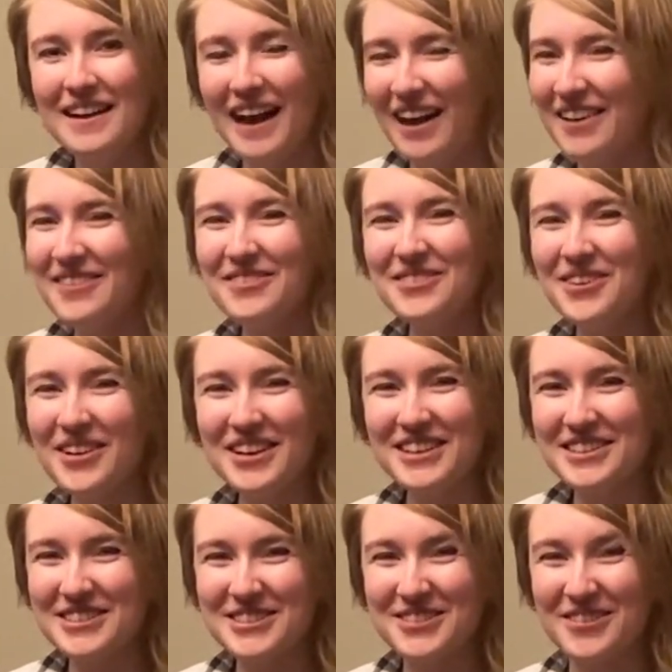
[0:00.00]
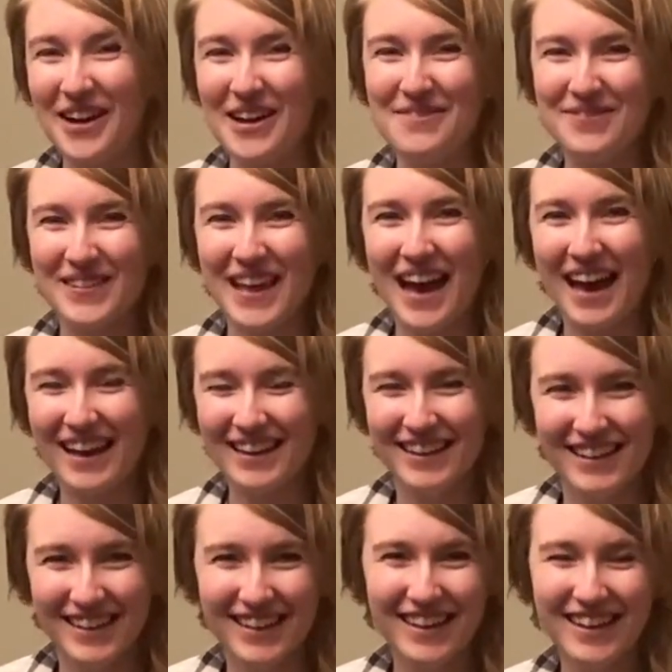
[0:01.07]
don't even know how to describe that.
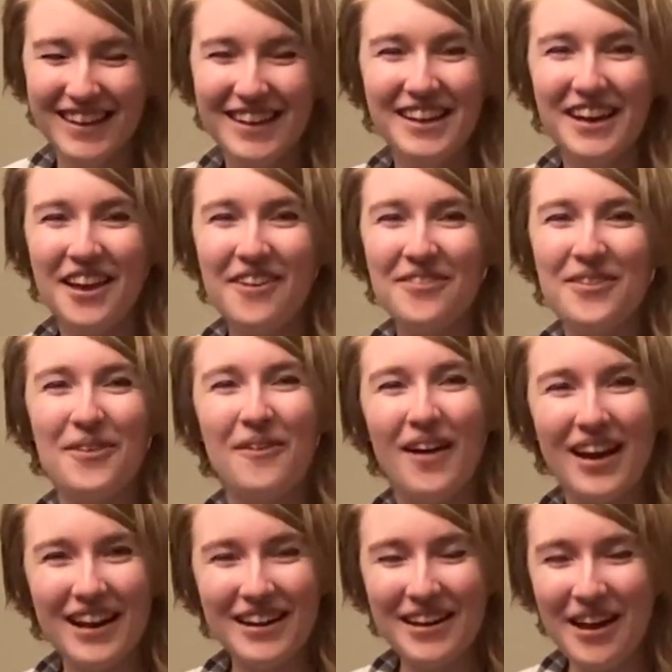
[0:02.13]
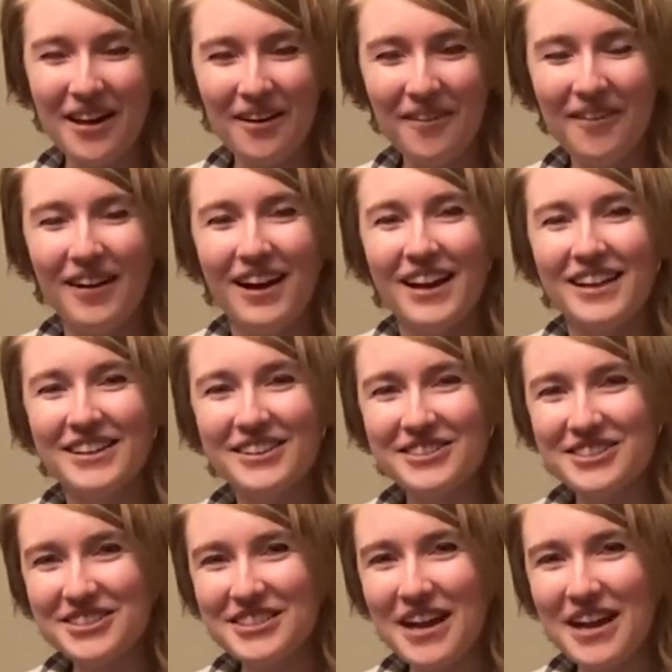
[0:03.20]
If you want to know, you'll just